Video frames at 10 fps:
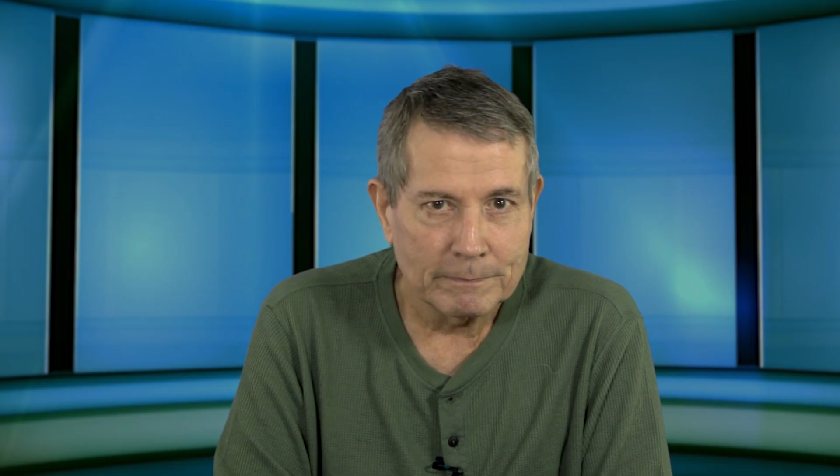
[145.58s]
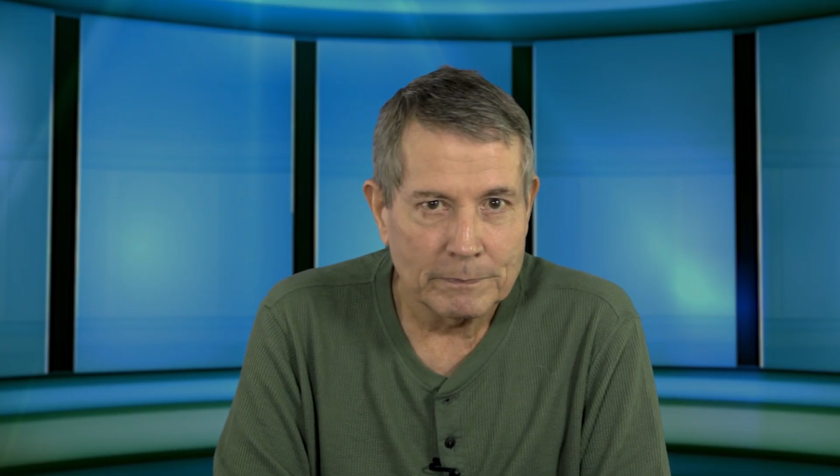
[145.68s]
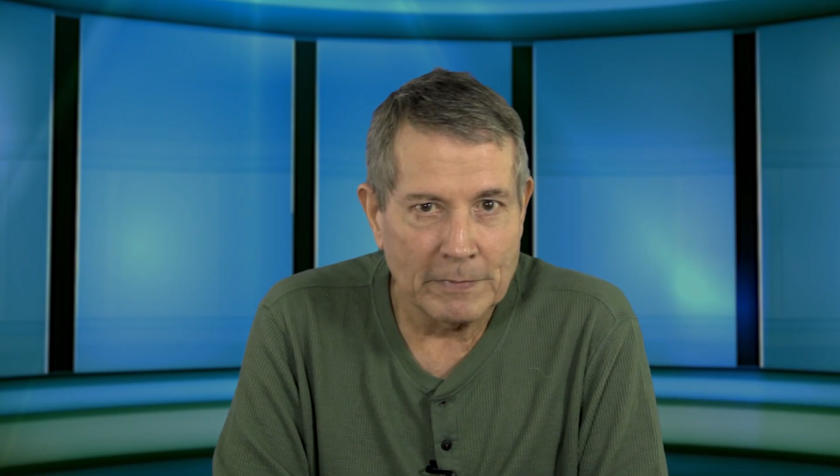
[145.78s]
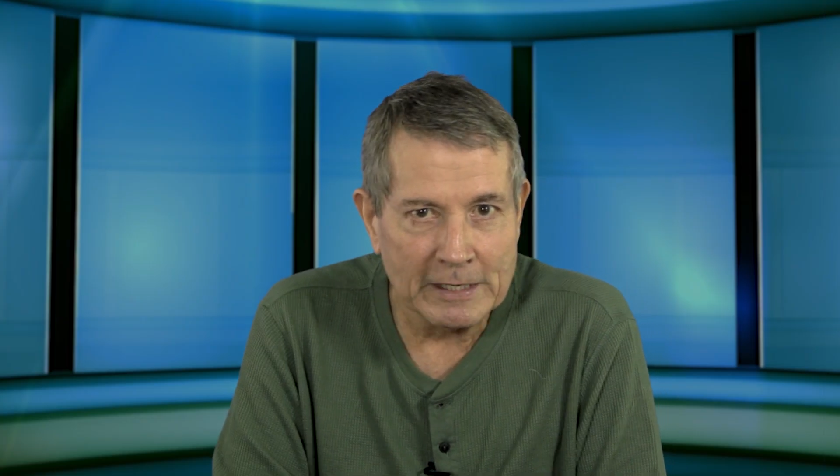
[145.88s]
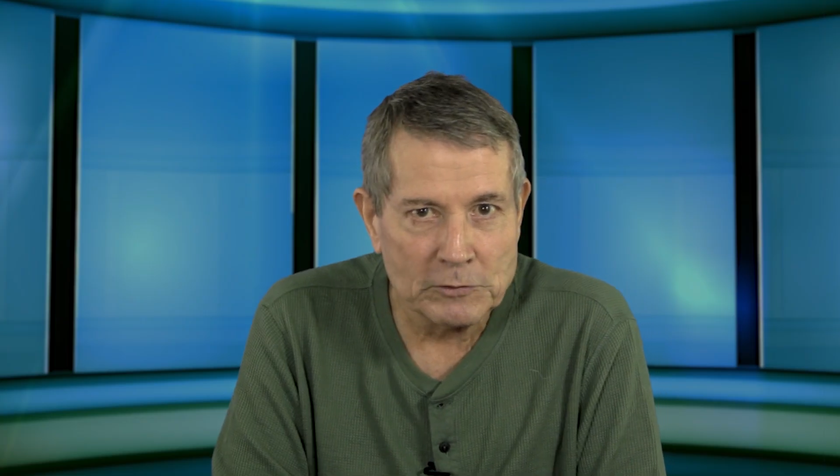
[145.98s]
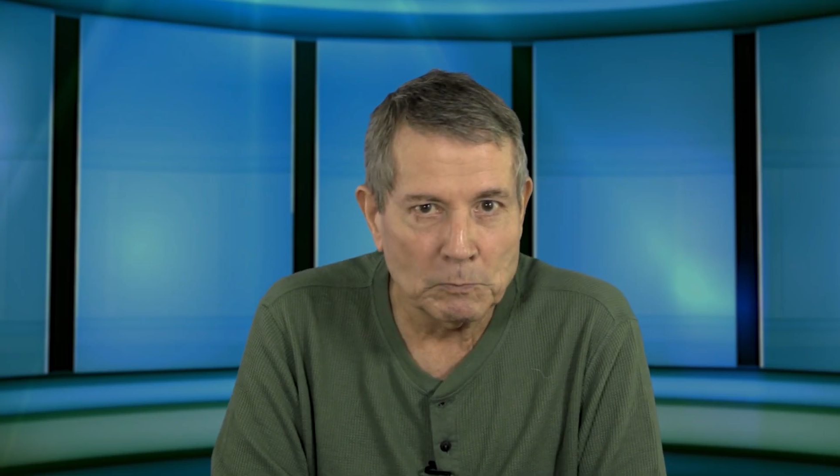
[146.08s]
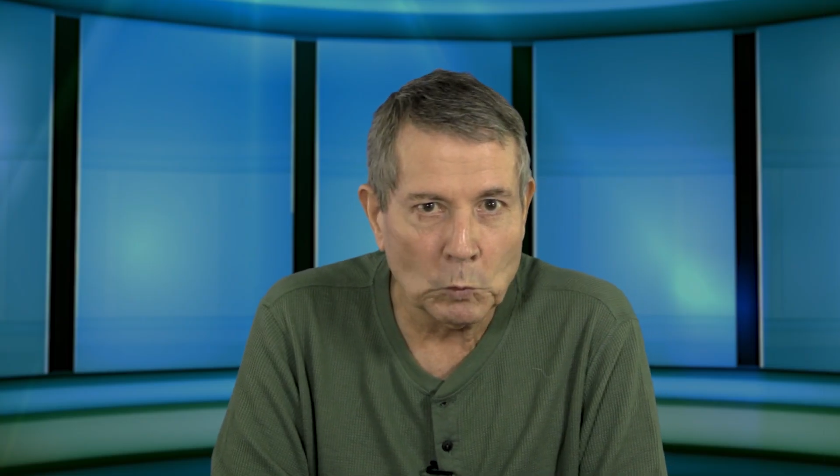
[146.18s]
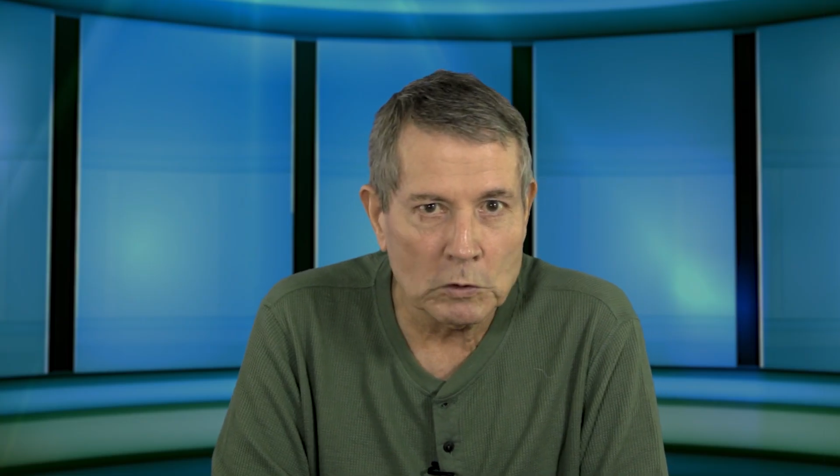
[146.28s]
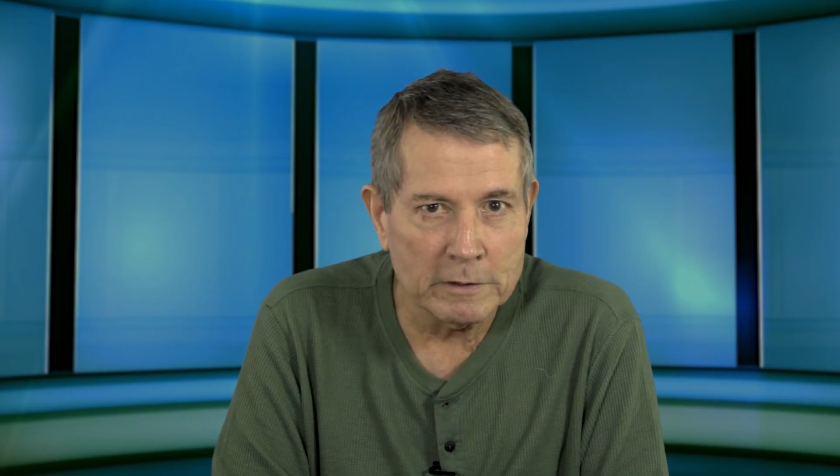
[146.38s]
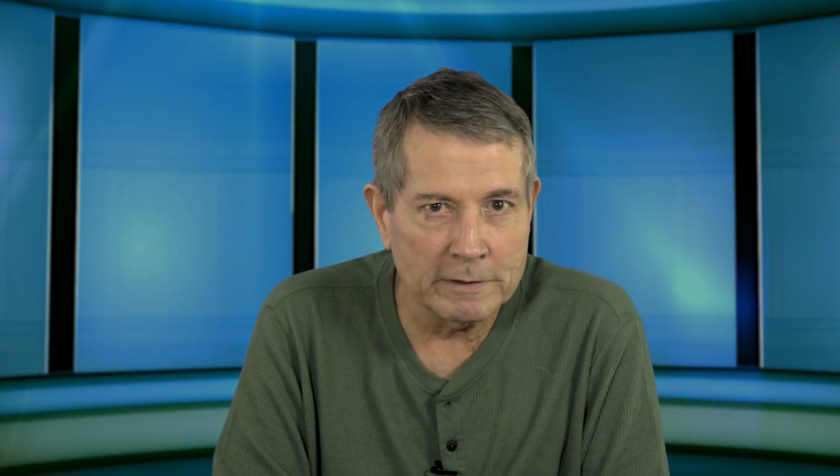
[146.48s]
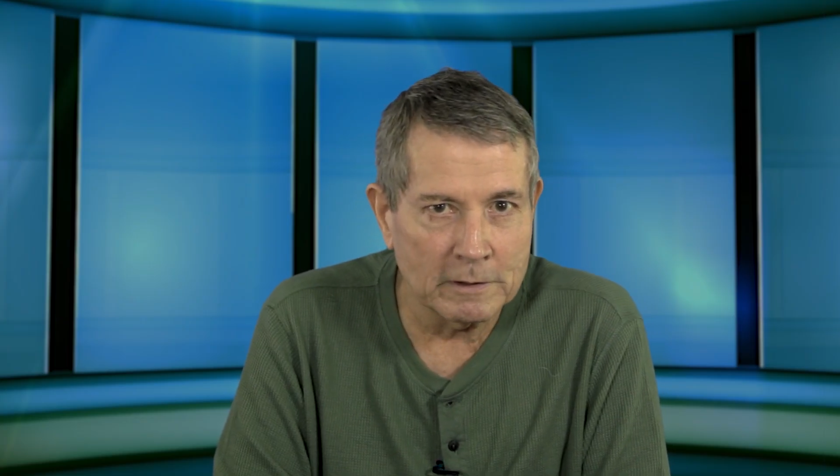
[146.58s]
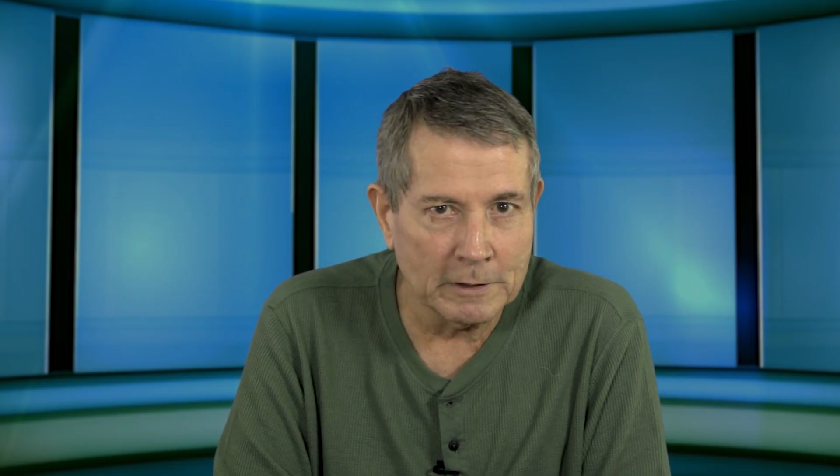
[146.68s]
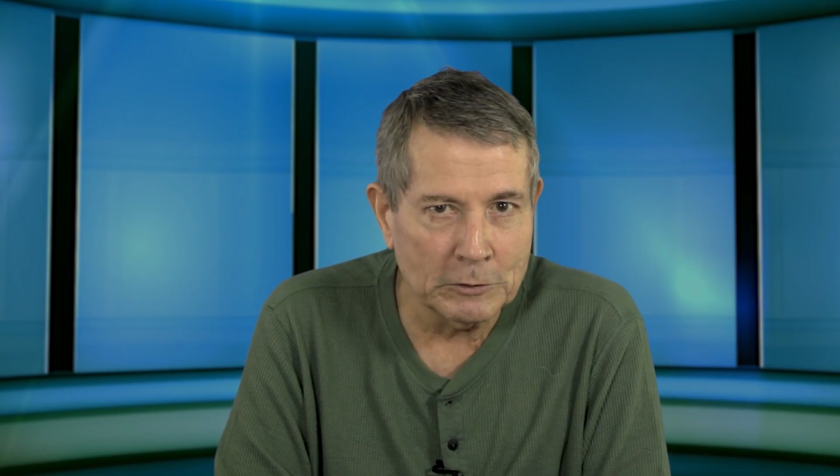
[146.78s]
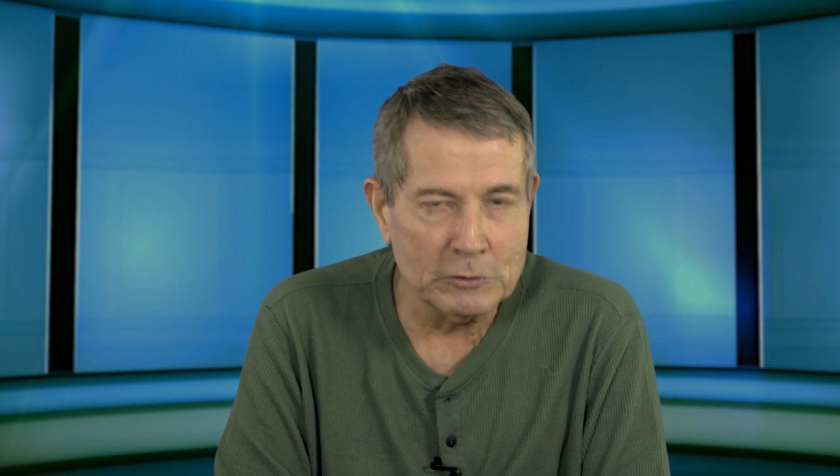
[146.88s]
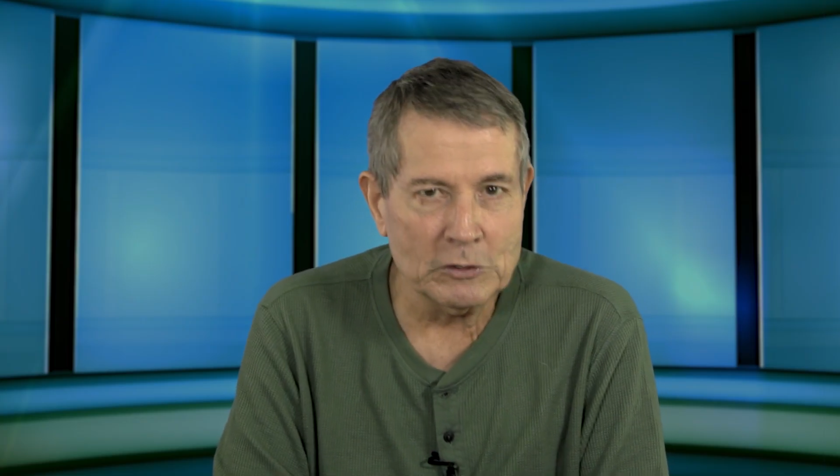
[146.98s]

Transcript: That's more than a good